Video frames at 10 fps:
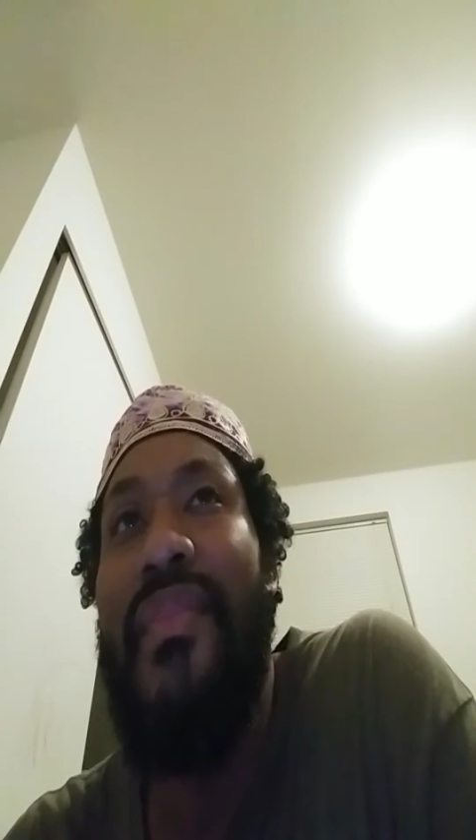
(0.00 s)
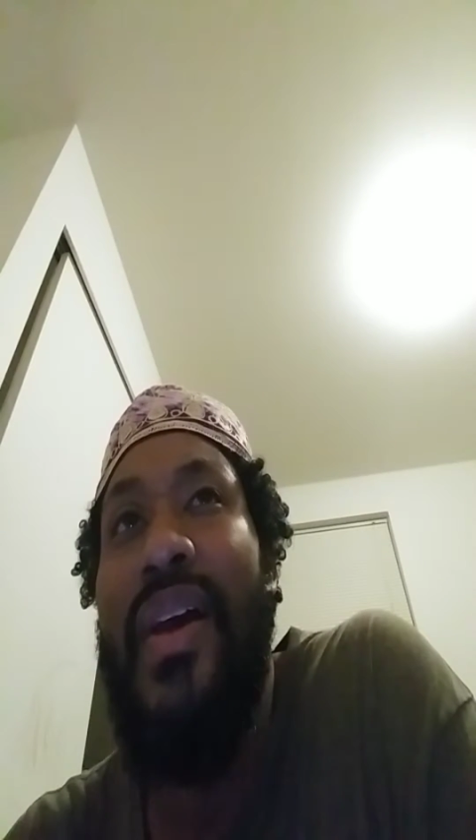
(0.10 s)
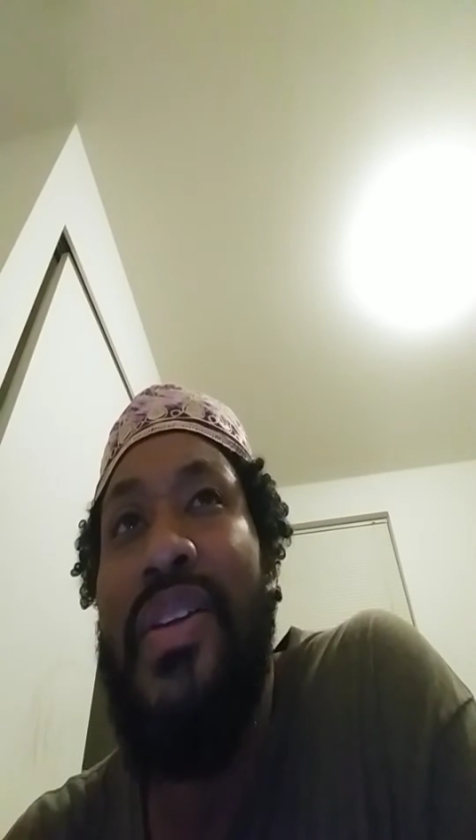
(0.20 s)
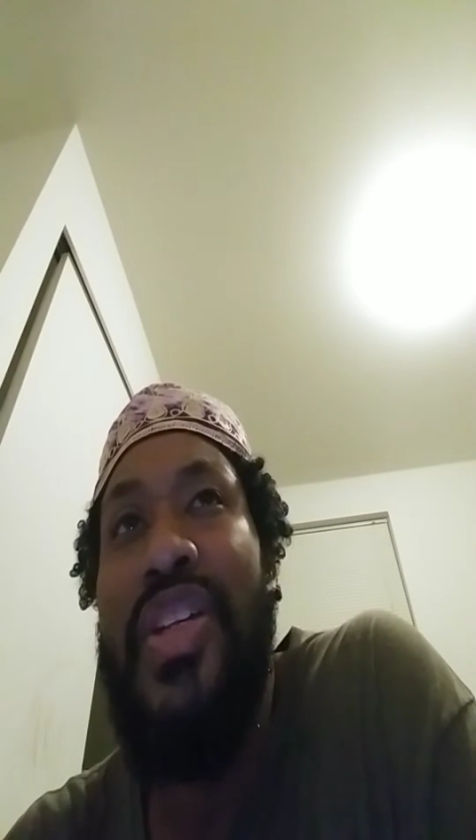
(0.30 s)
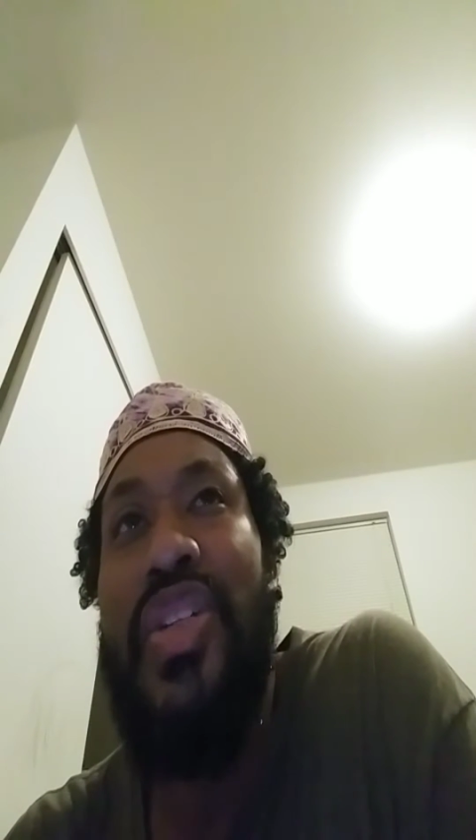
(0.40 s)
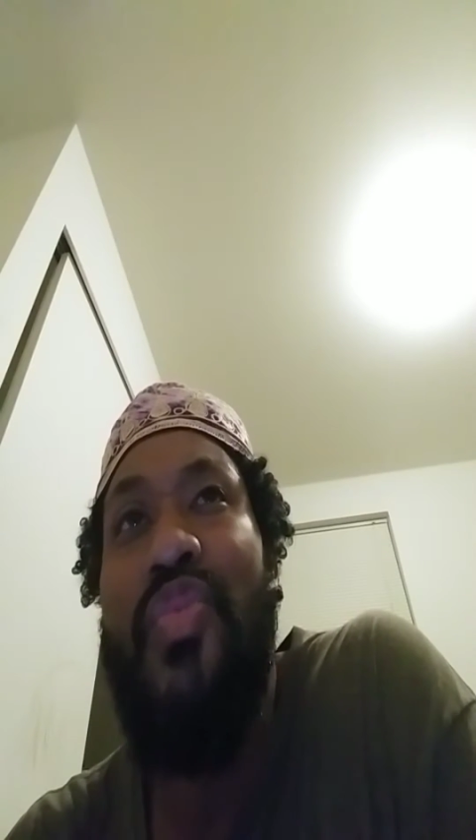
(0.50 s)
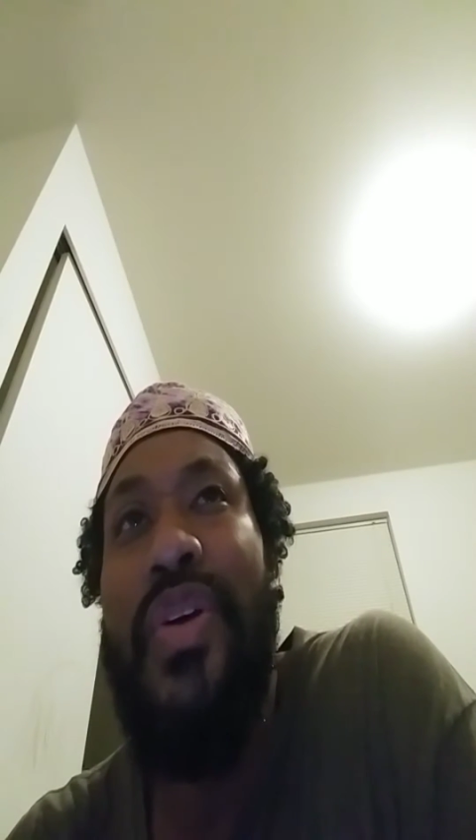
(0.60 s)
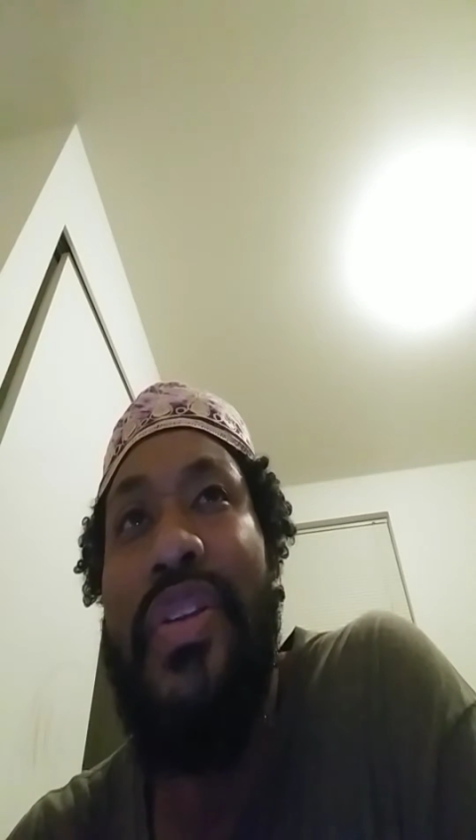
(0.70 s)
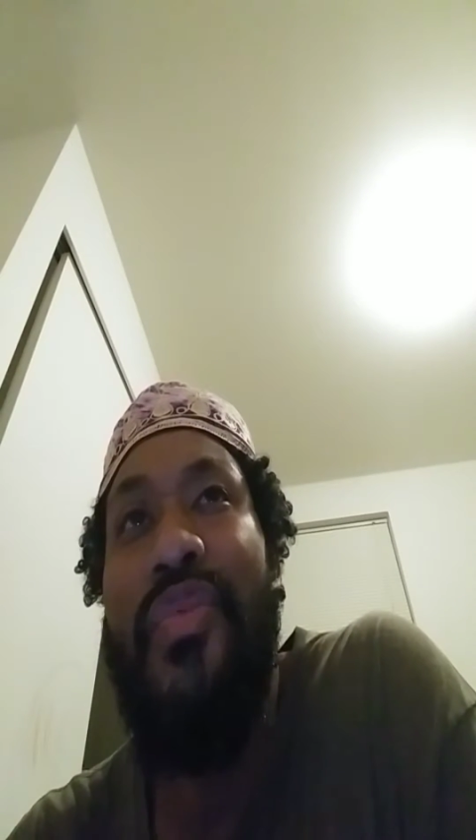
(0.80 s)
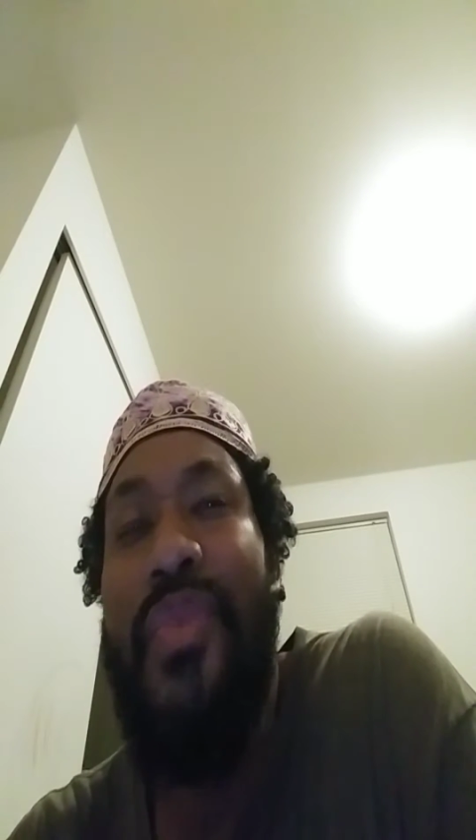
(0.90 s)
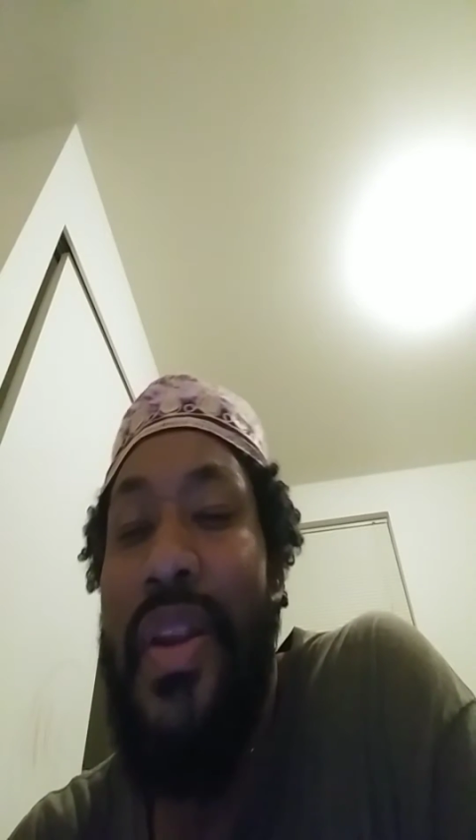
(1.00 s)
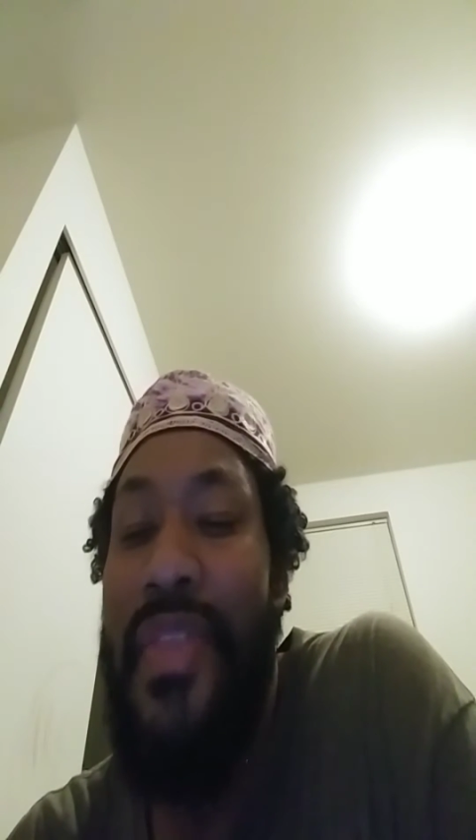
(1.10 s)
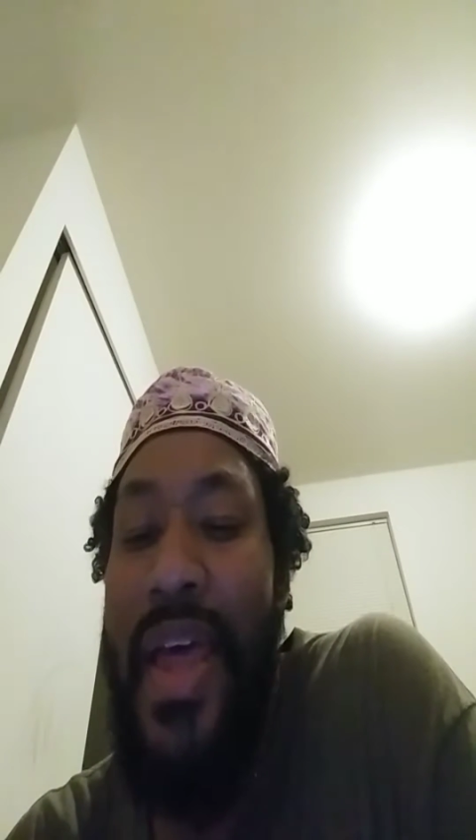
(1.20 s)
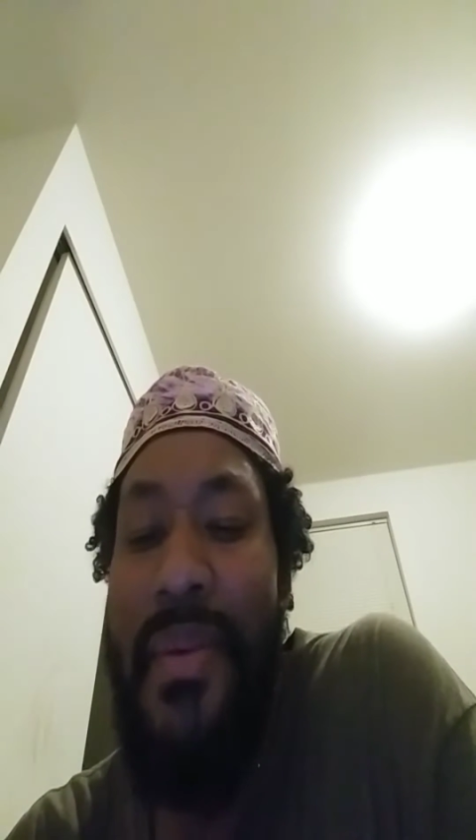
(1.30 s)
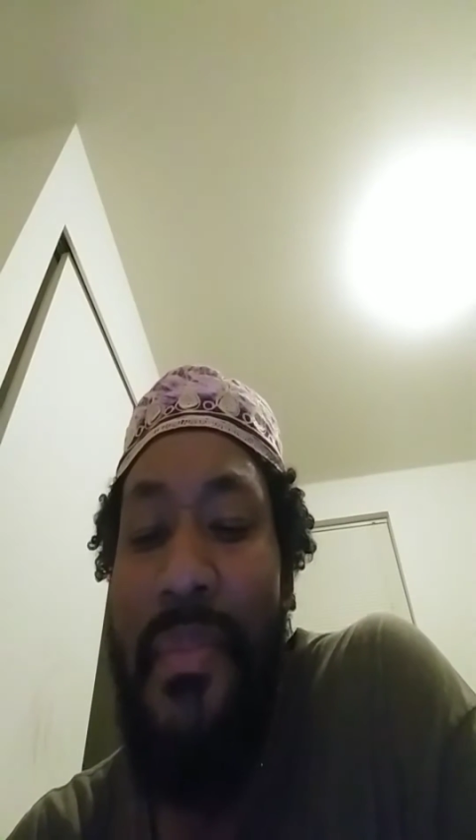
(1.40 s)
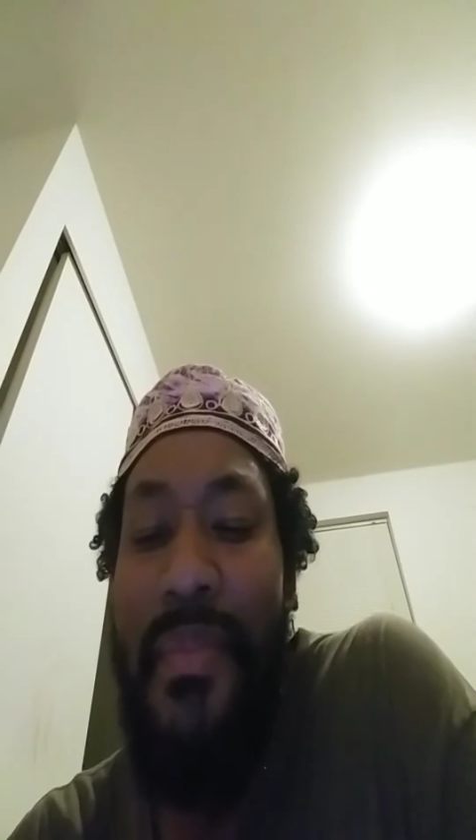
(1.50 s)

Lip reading: I just want to run that